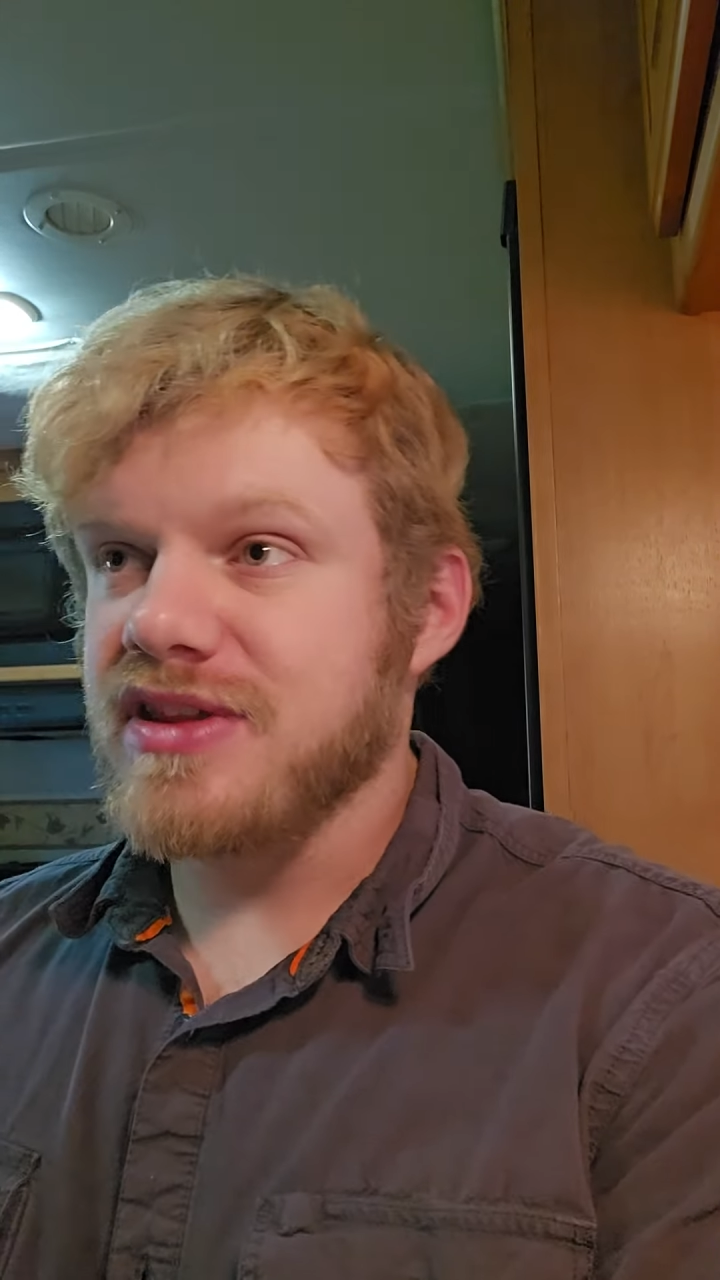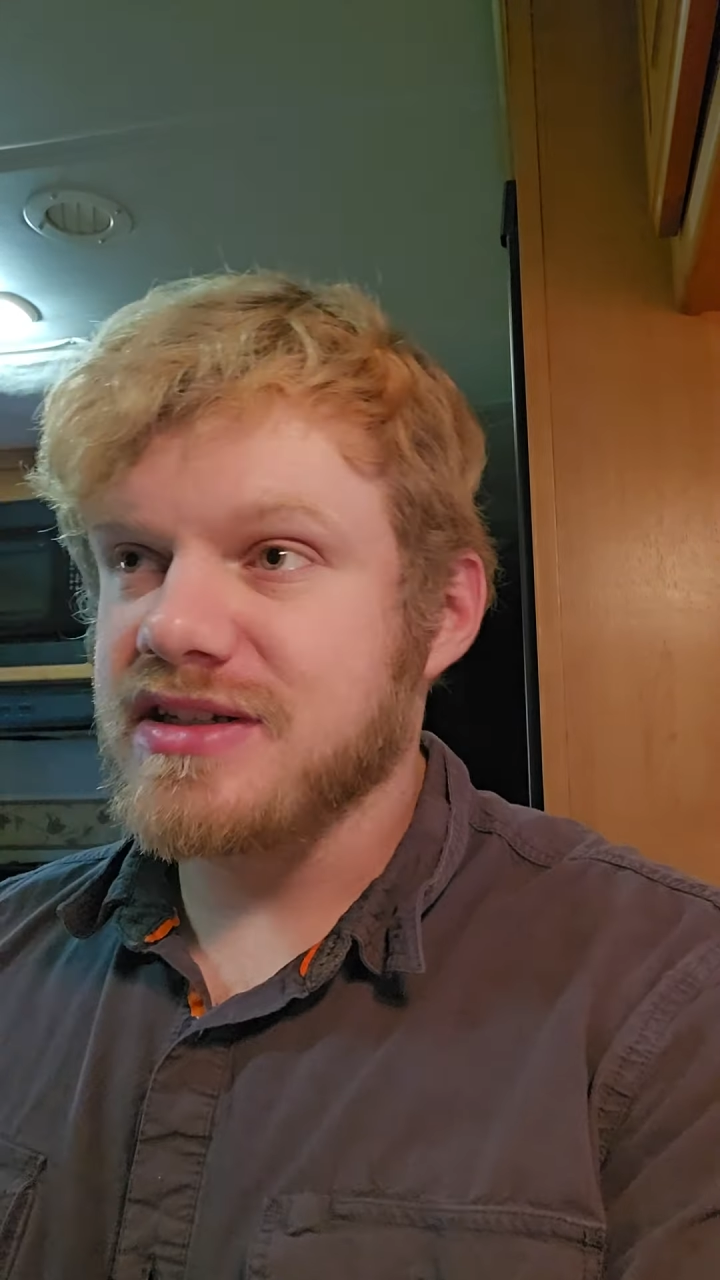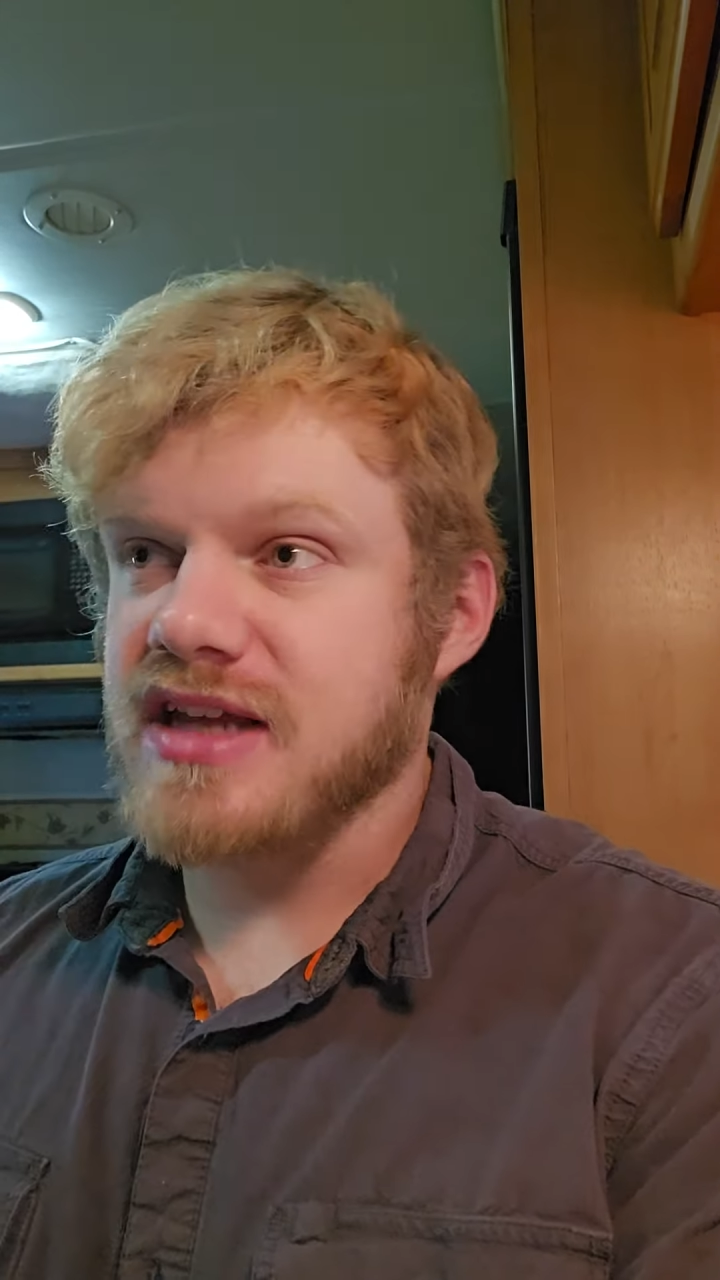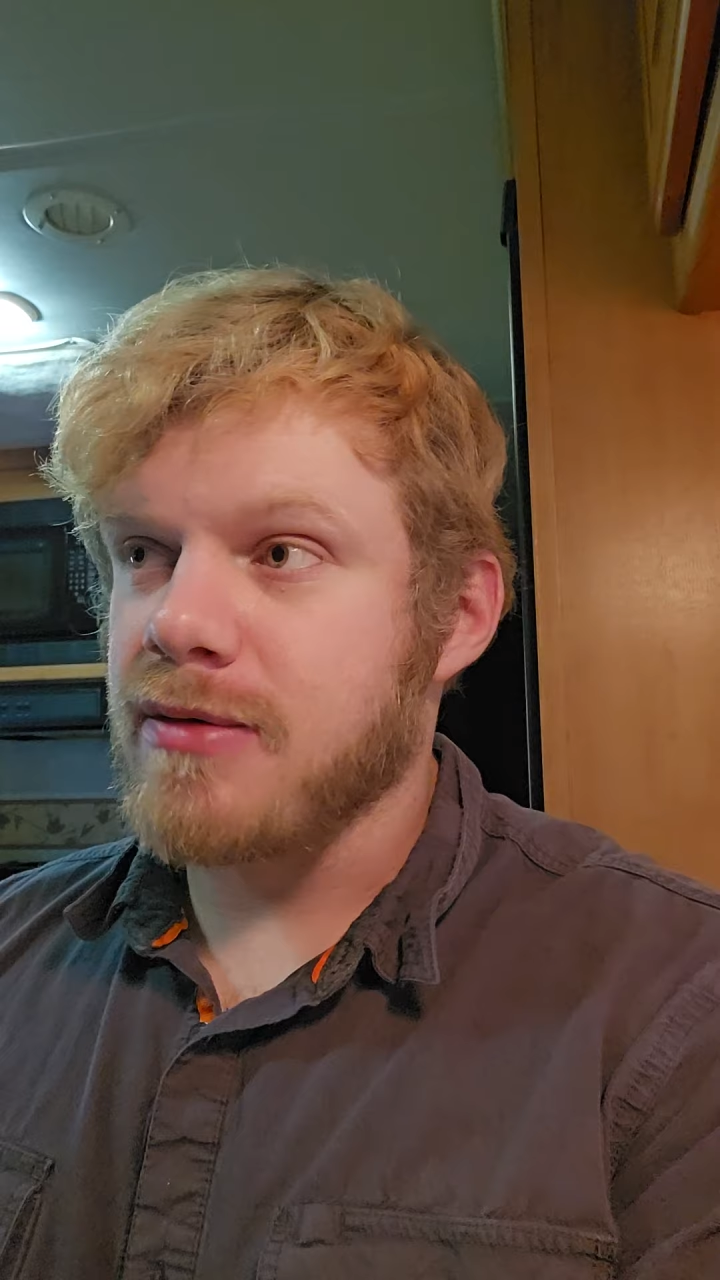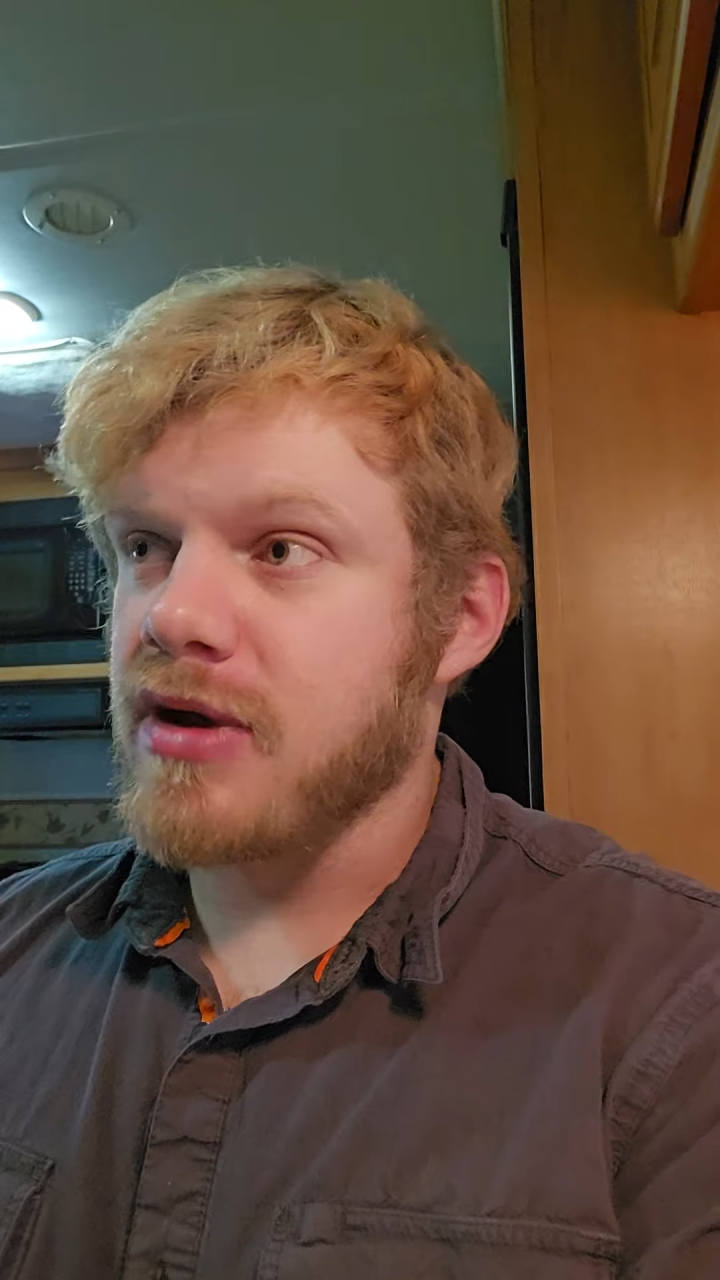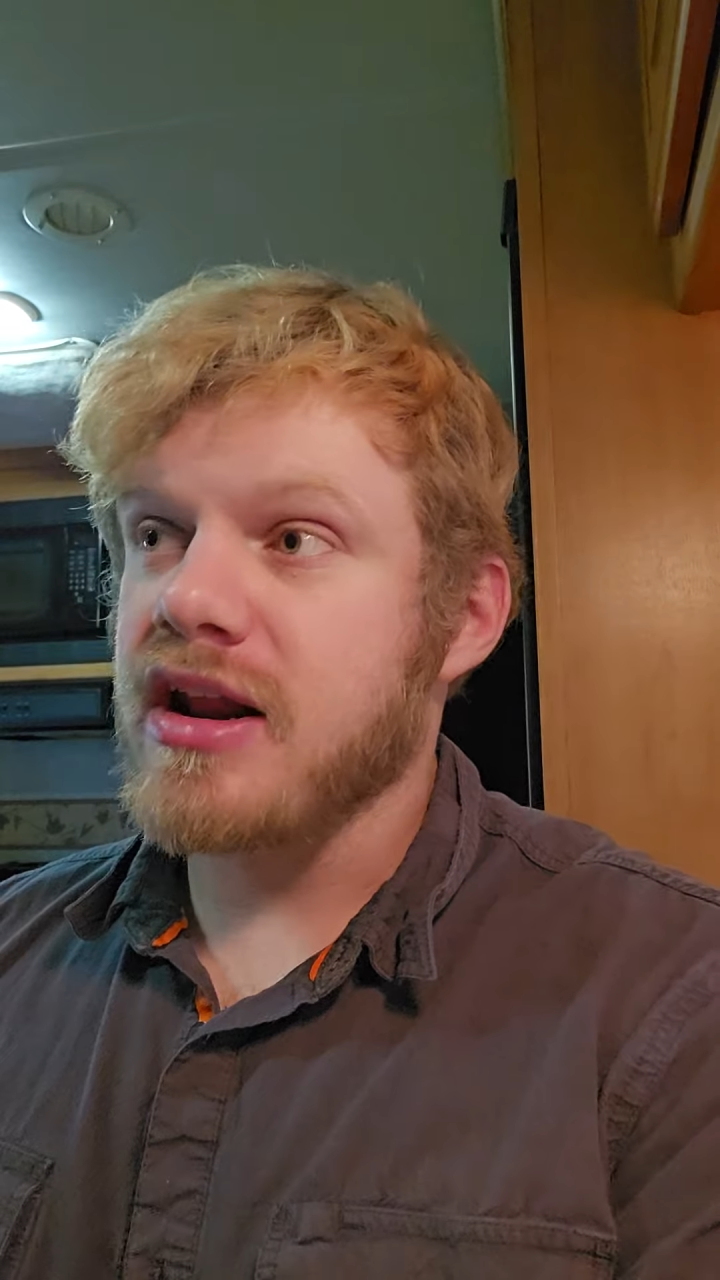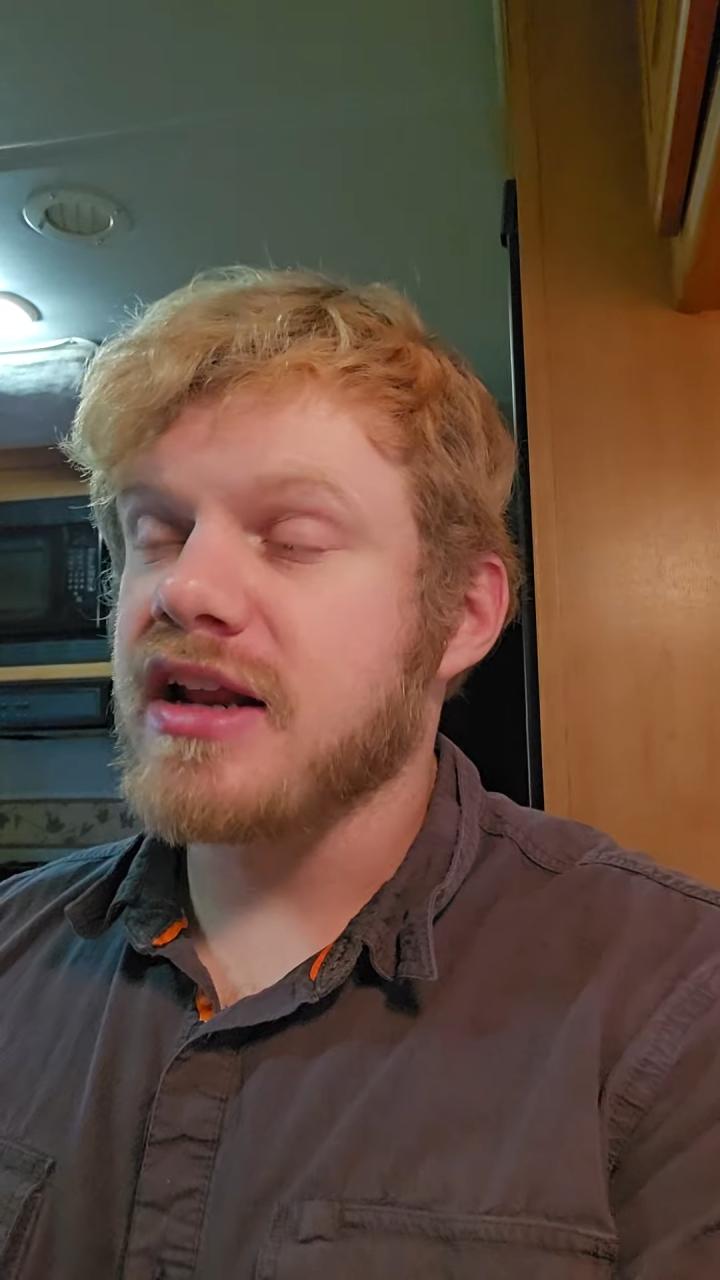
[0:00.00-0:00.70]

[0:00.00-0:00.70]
this time around